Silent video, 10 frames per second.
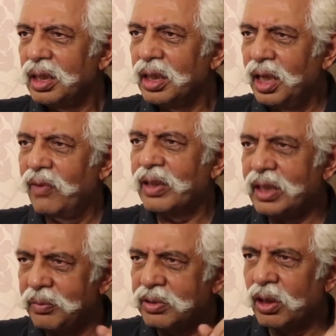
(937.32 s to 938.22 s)
Deal with
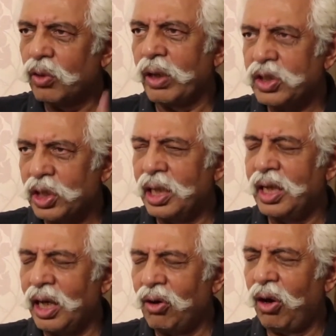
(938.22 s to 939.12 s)
them
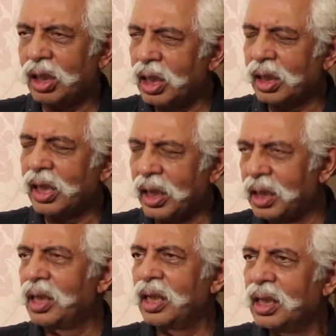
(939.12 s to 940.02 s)
sequentially and not
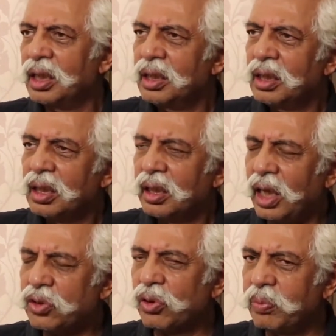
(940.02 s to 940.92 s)
concurrently.
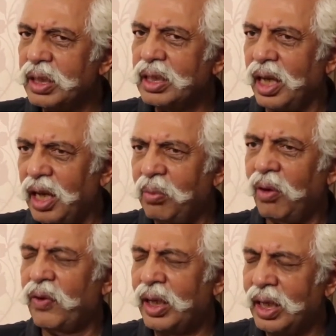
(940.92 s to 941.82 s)
That should be the aim
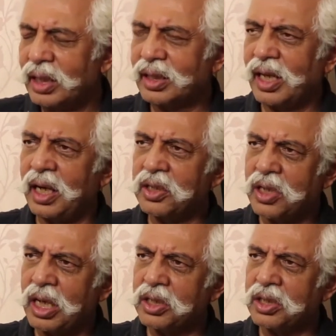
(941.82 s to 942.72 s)
of India's grand
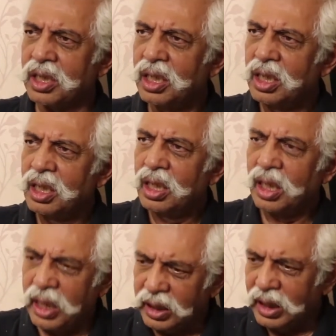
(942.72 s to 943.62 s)
strategy.
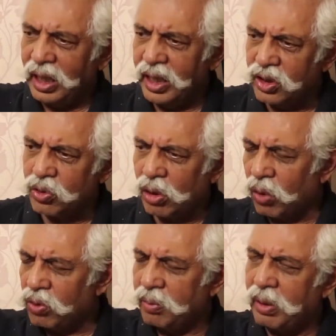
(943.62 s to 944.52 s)
Get allies to
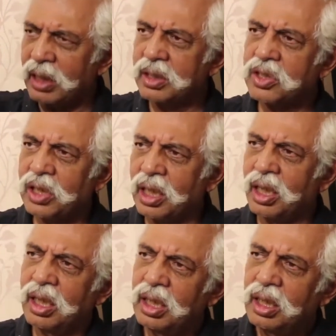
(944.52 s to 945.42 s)
counterbalance
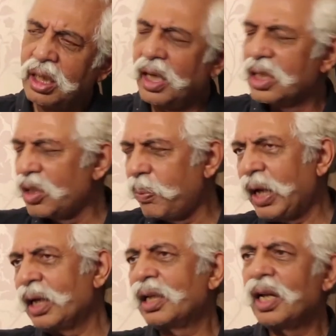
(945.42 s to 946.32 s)
China. Get
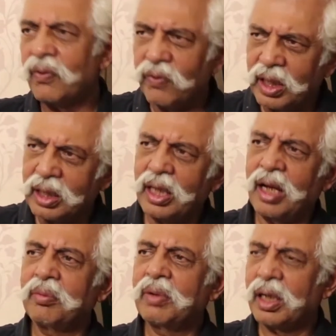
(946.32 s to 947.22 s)
Japan, get
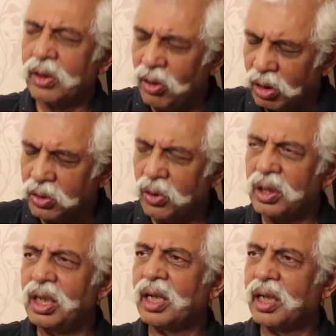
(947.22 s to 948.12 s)
Vietnam, get North
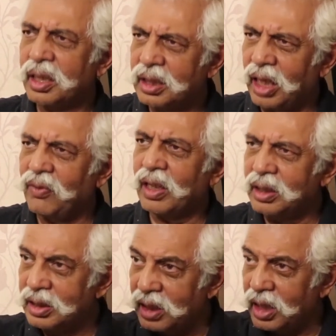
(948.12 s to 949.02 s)
Korea, get
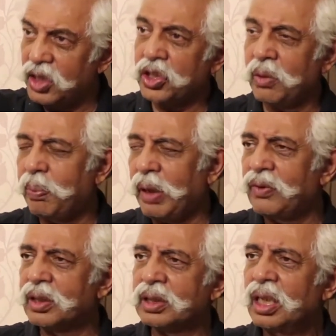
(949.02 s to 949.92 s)
Taiwan. These are Asian
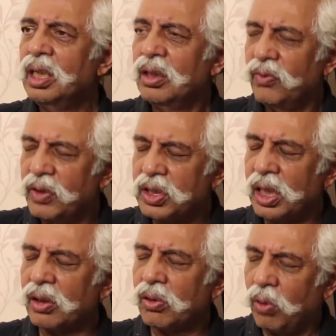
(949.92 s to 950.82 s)
powers which
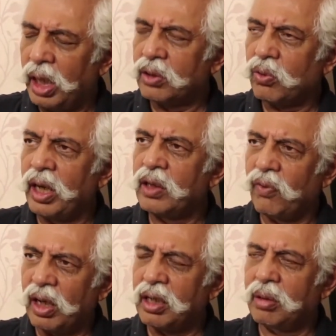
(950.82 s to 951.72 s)
are quite
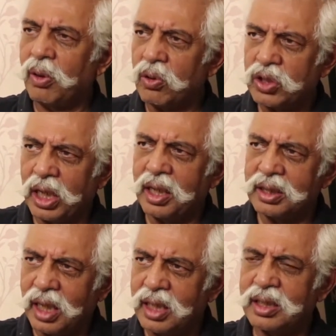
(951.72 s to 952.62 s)
worried about
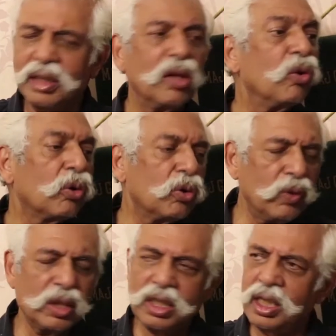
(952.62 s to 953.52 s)
China's rise, and they look
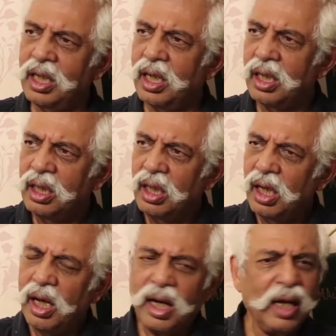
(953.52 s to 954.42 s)
towards India.
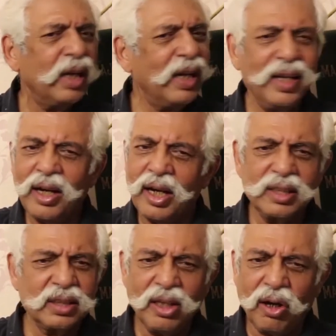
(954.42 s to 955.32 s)
And India
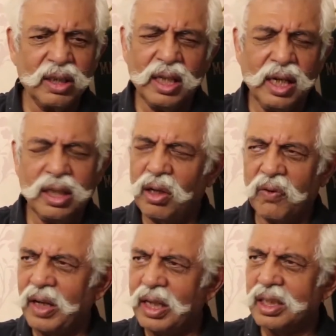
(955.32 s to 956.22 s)
is not the India
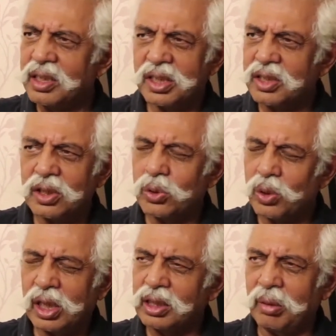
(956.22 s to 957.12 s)
of
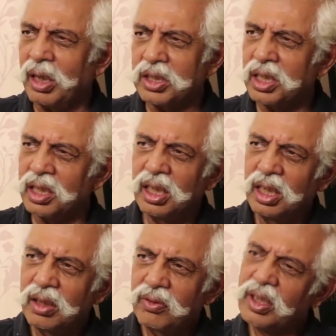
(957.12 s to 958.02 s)
1962 ka tamasha.
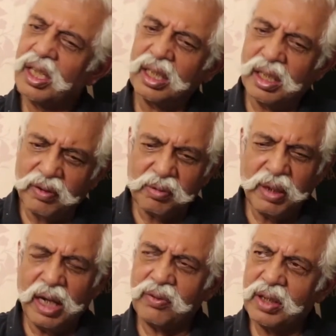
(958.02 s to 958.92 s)
We can give it
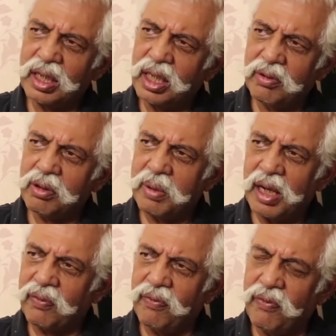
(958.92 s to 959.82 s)

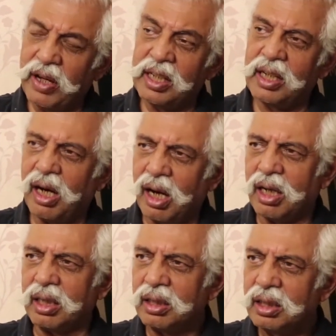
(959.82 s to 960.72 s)
back very
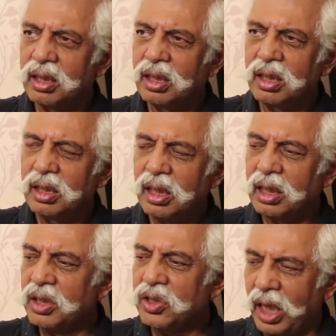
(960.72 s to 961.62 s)
hard.
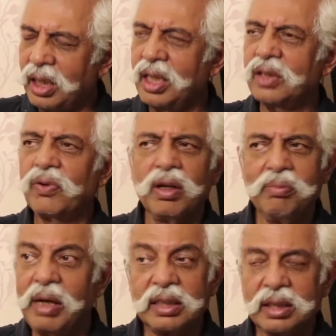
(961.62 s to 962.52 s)
And the Chinese may